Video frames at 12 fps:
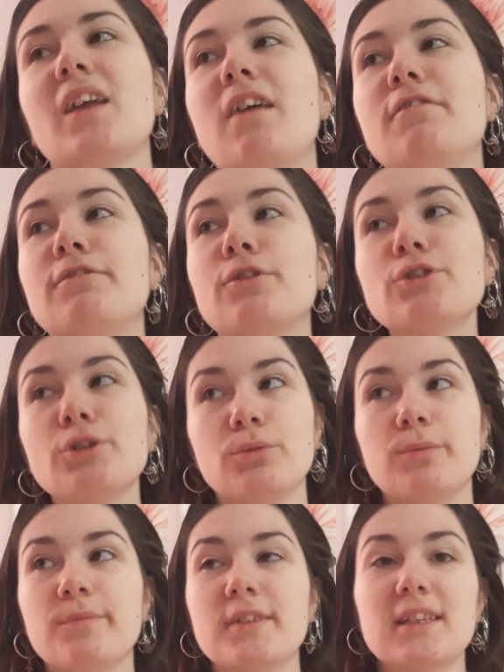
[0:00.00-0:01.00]
for
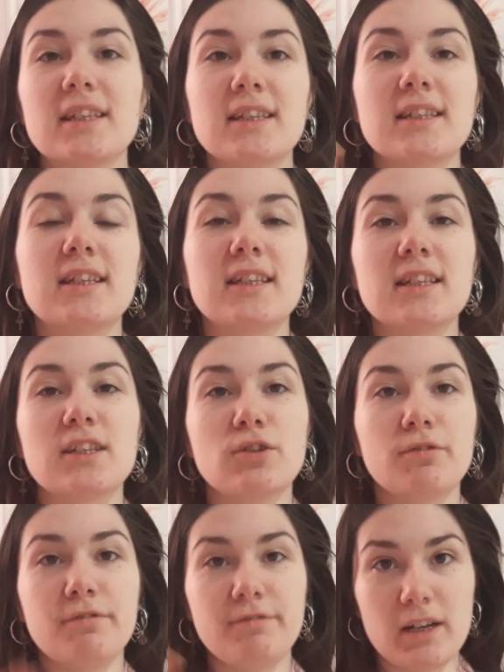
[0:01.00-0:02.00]
you, since this is
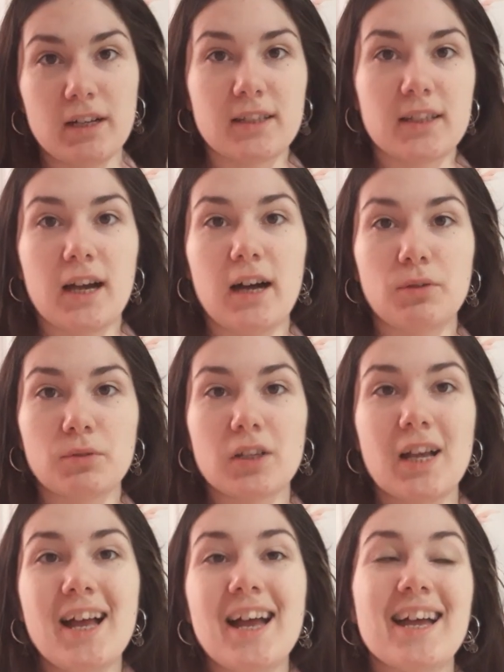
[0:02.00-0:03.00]
your first house
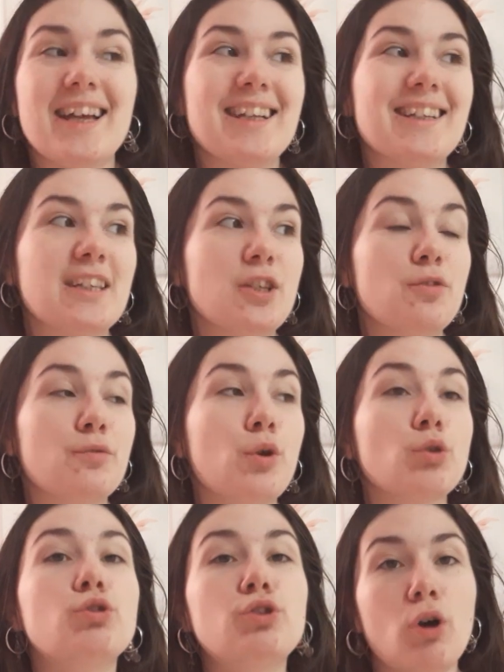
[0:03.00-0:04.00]
and you've
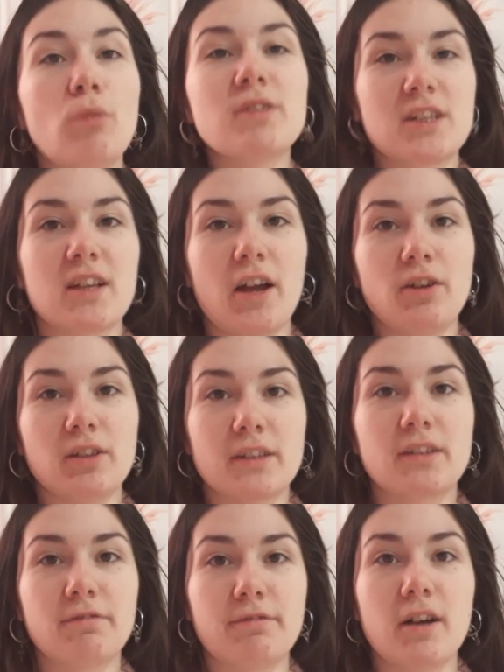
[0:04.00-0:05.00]
got domicile
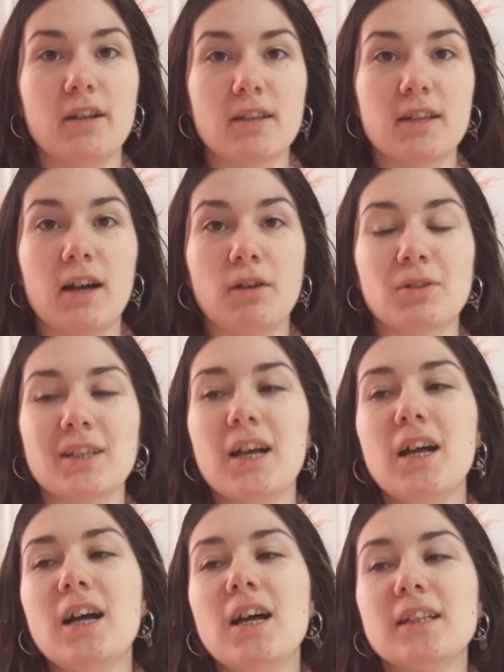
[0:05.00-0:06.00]
in the first house,
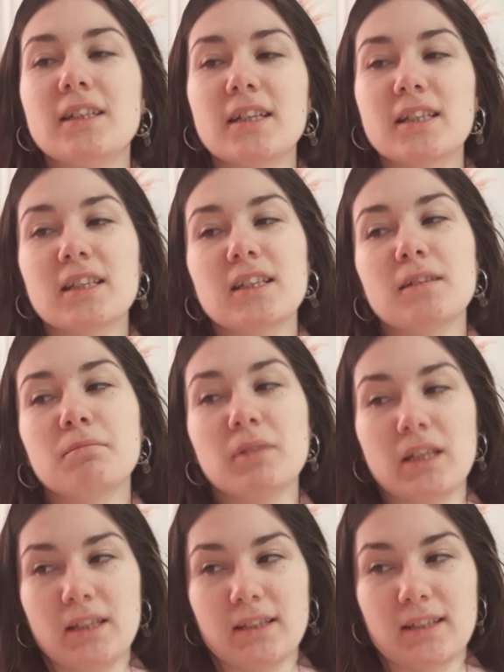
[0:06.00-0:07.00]
this
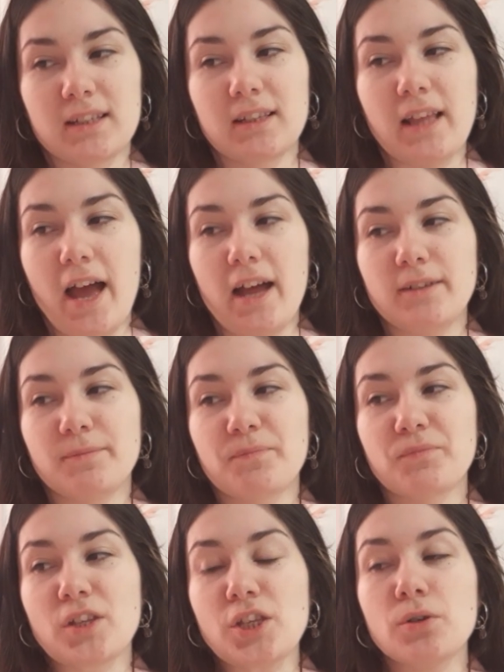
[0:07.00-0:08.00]
means that
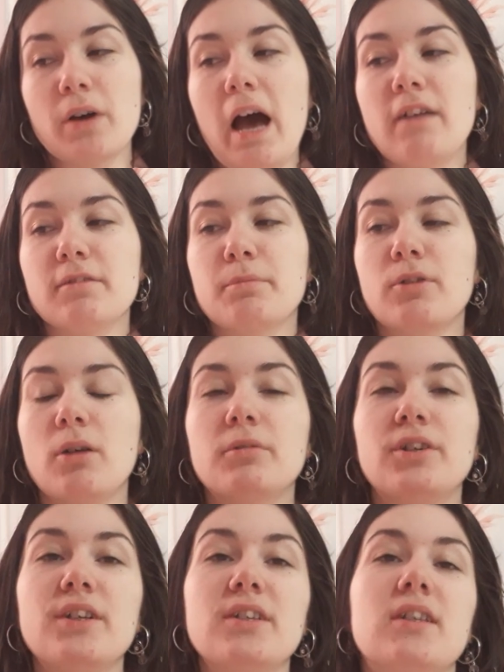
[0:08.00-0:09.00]
you have a
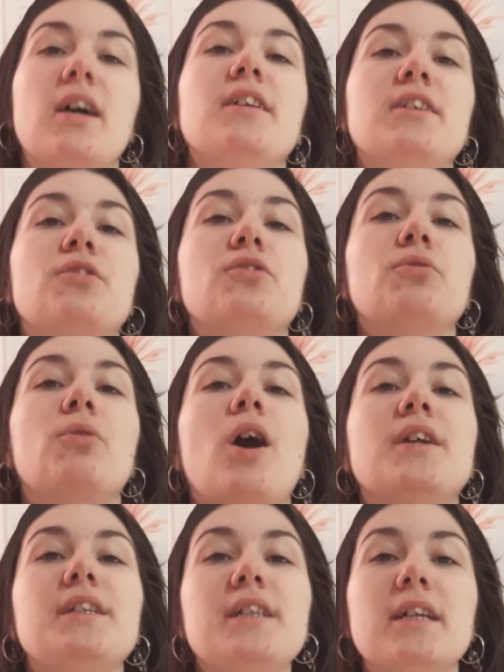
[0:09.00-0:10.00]
proper insight into your
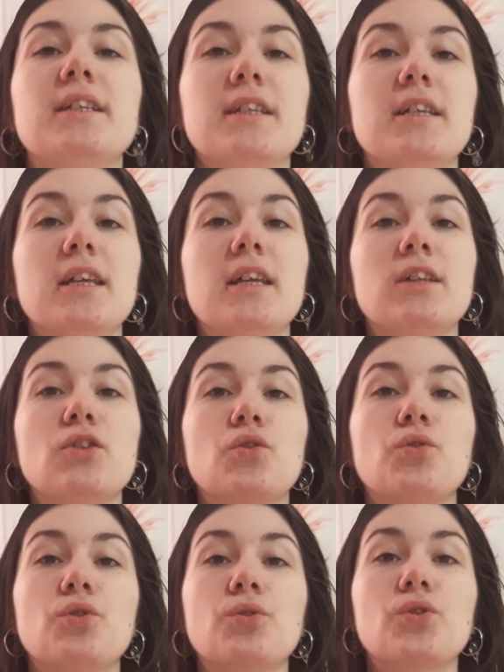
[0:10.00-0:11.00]
identity,
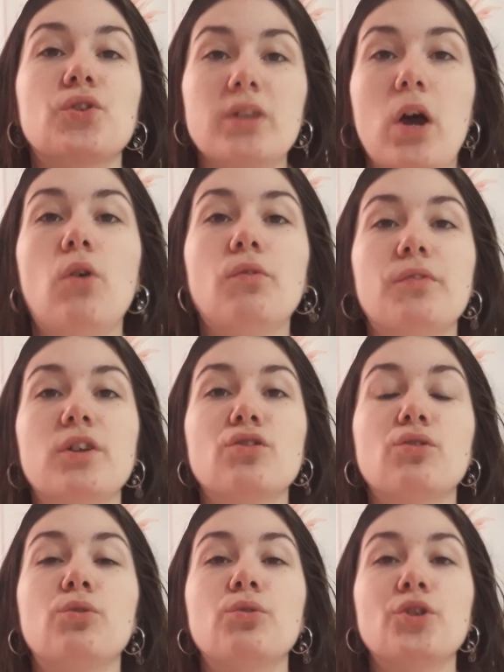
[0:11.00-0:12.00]
into yourself,
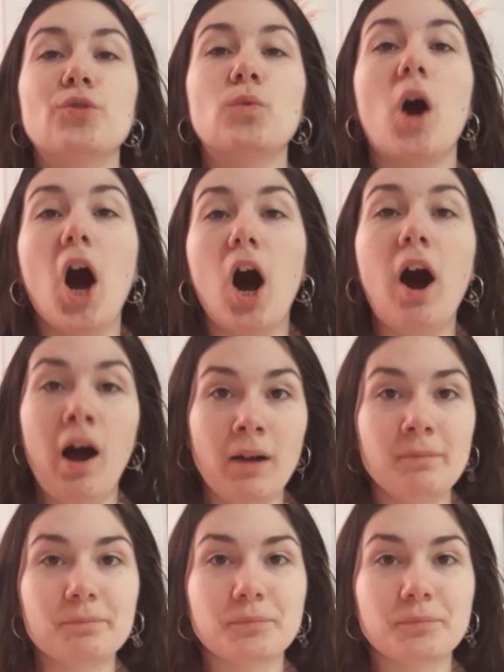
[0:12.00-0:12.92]
into who you are.